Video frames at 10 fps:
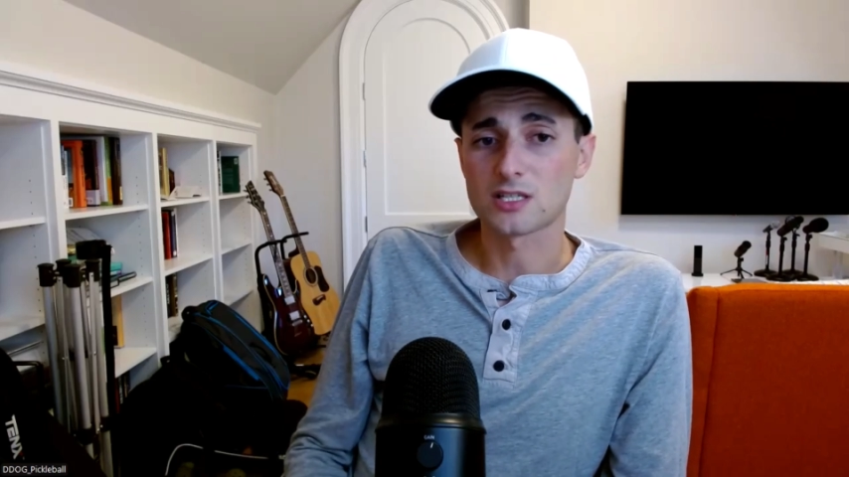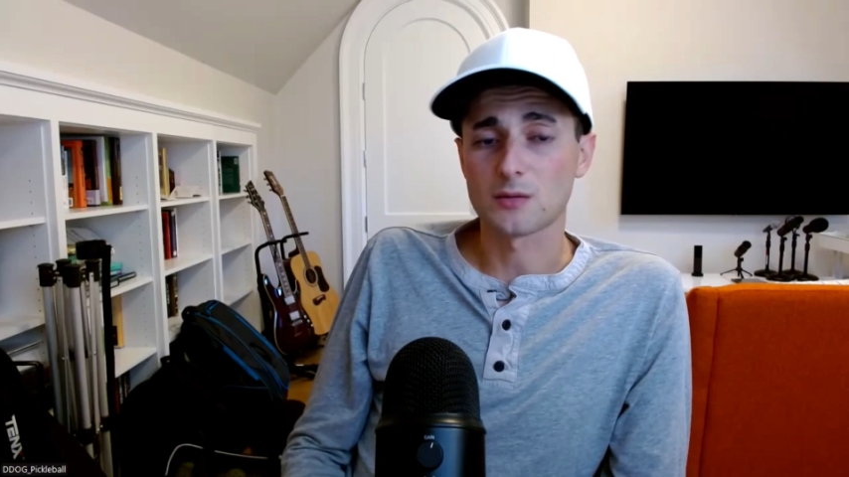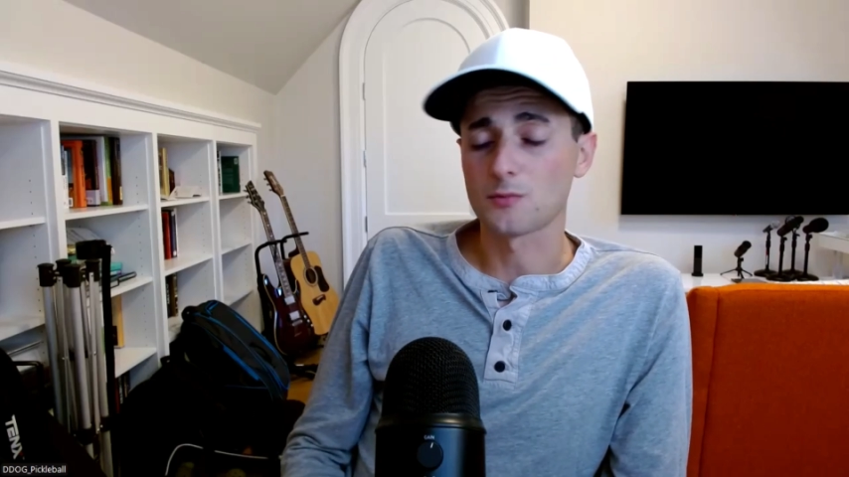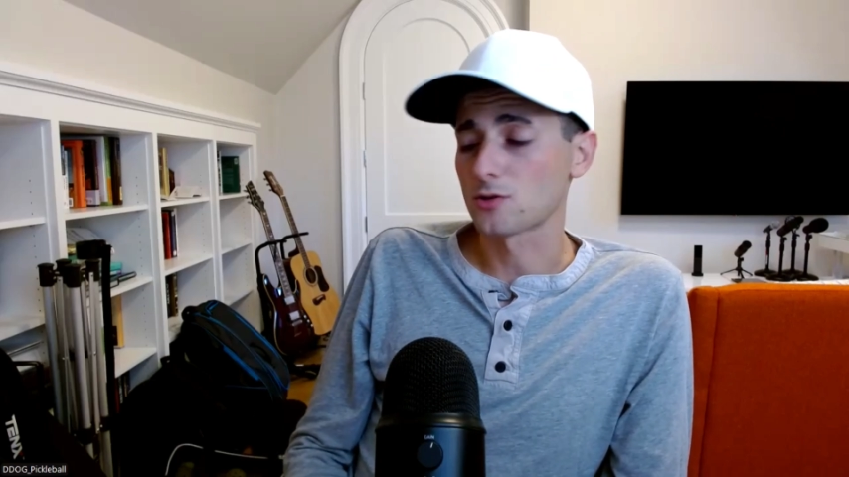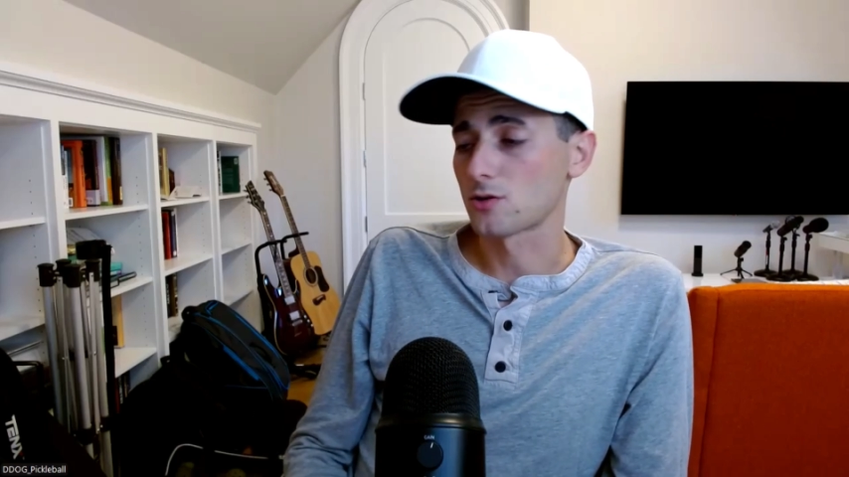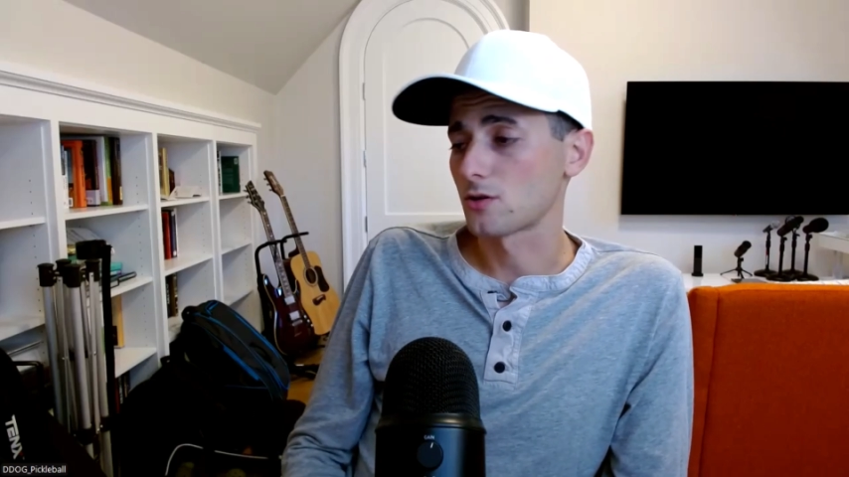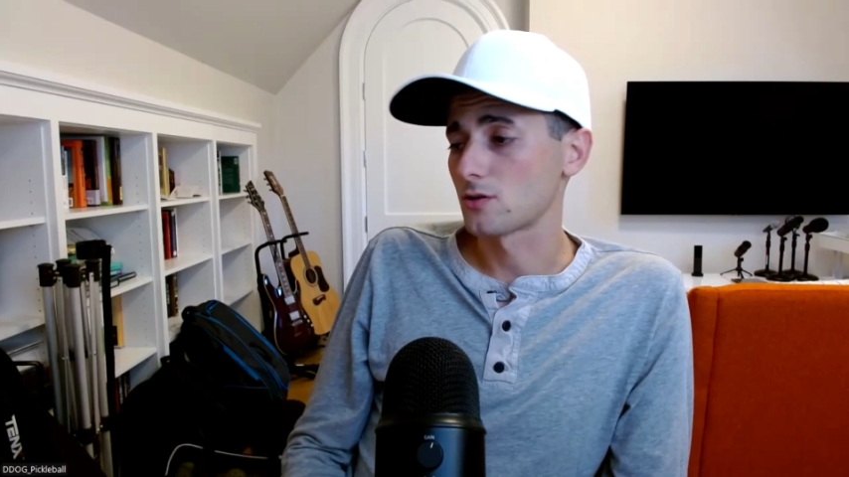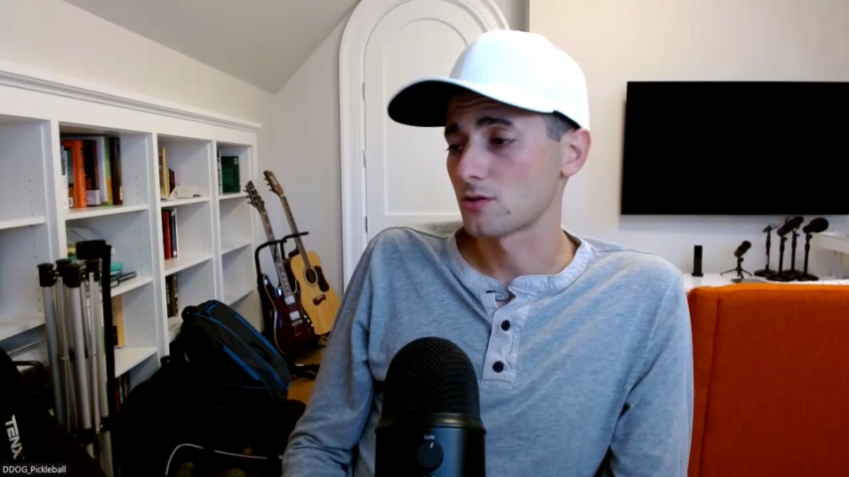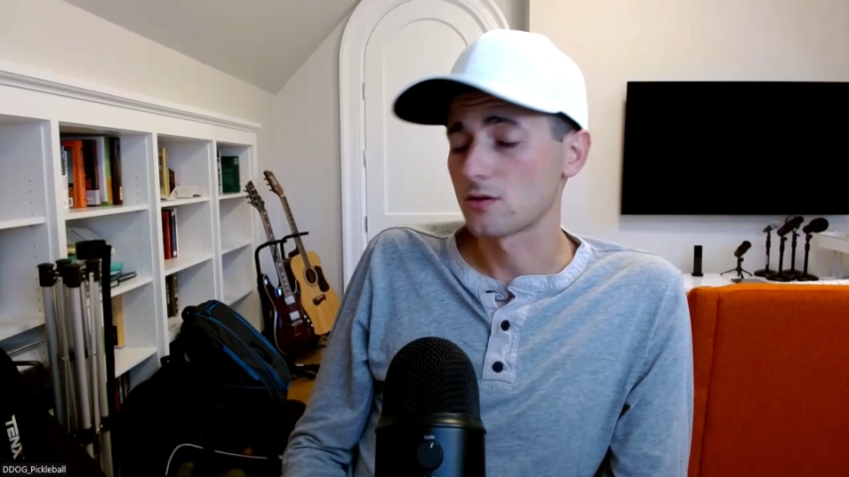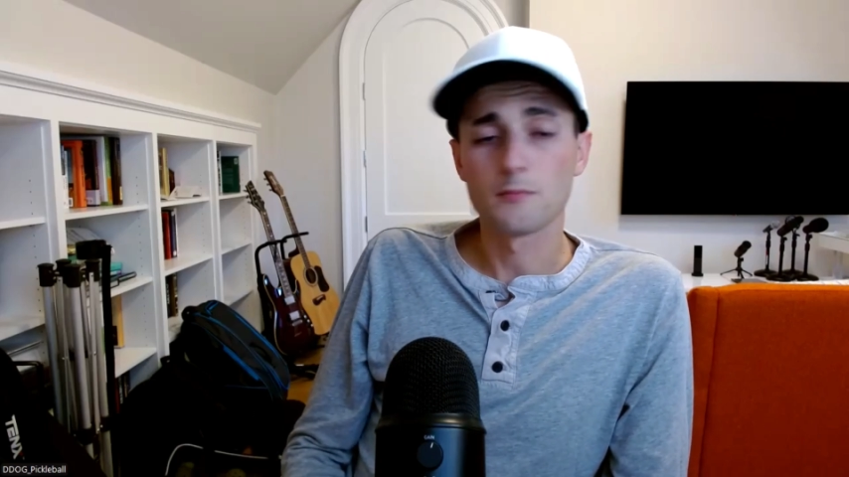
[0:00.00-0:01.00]
similar
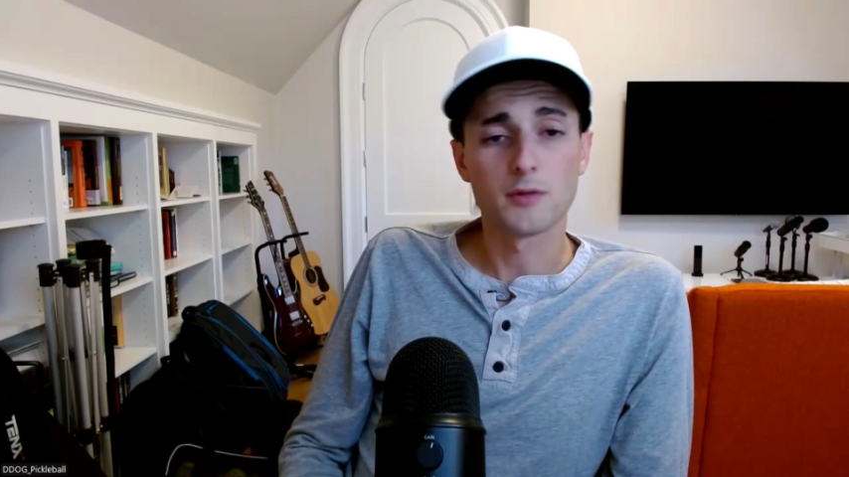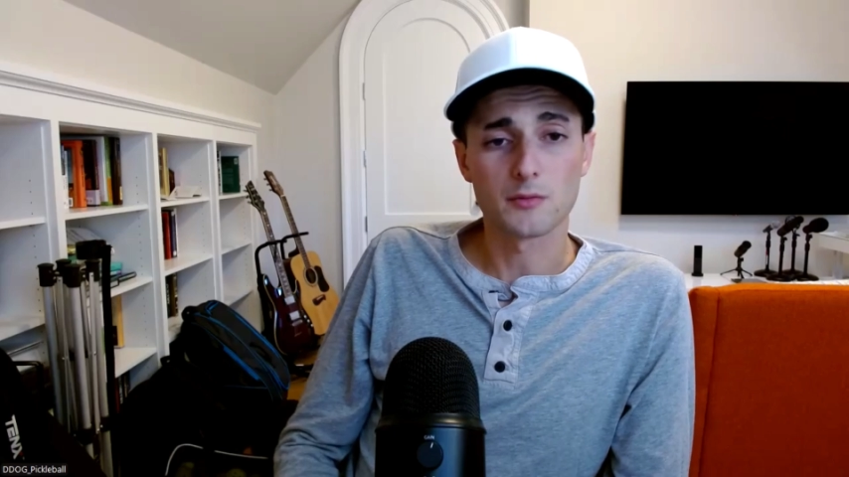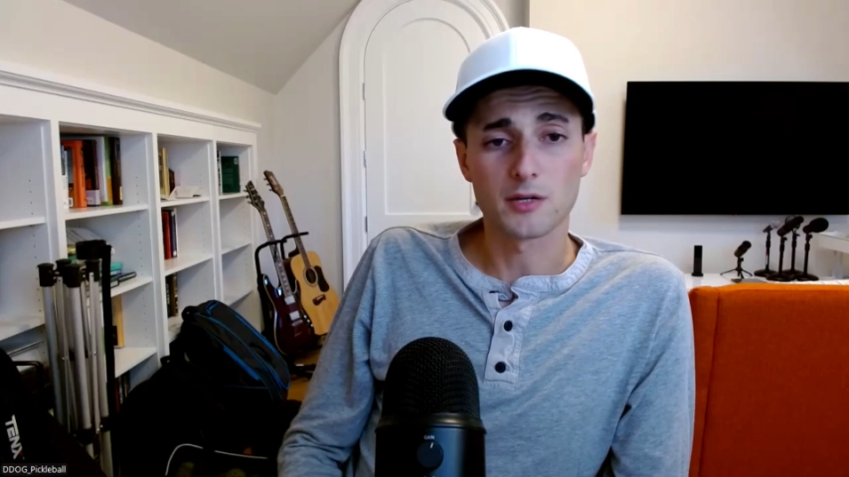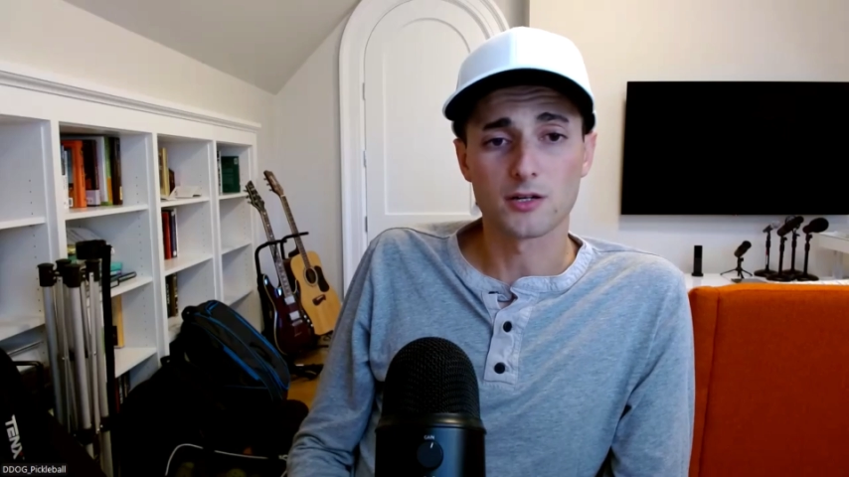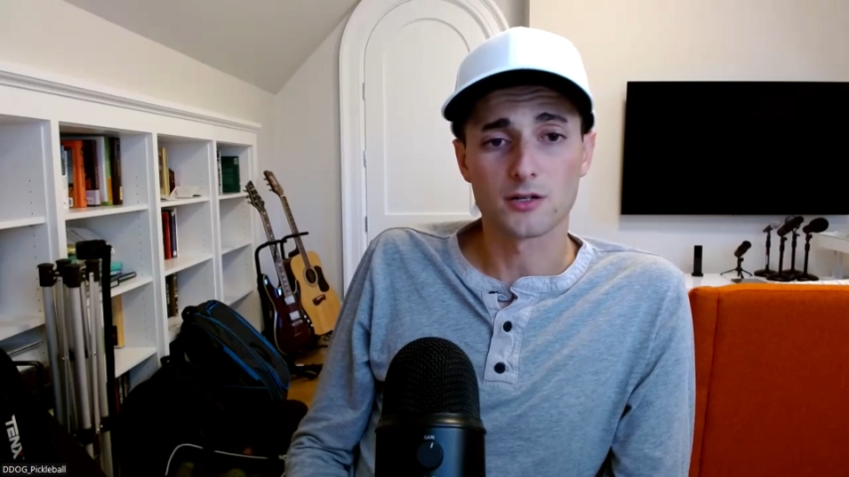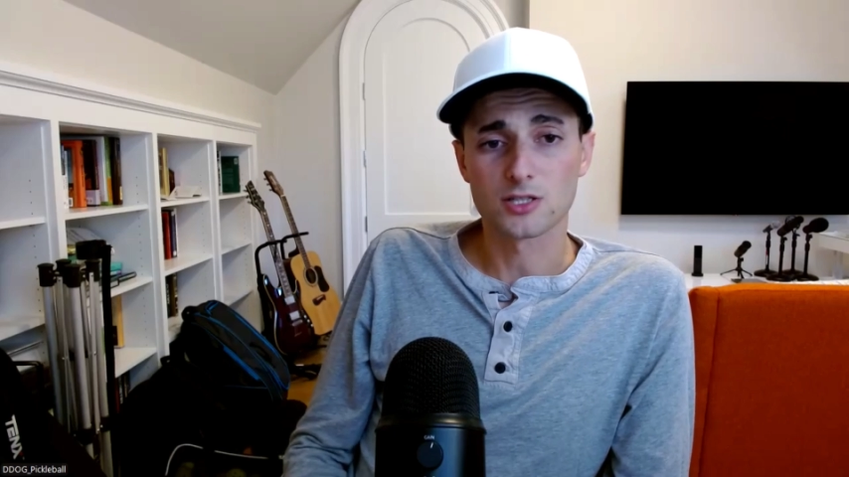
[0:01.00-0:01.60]
millimeter.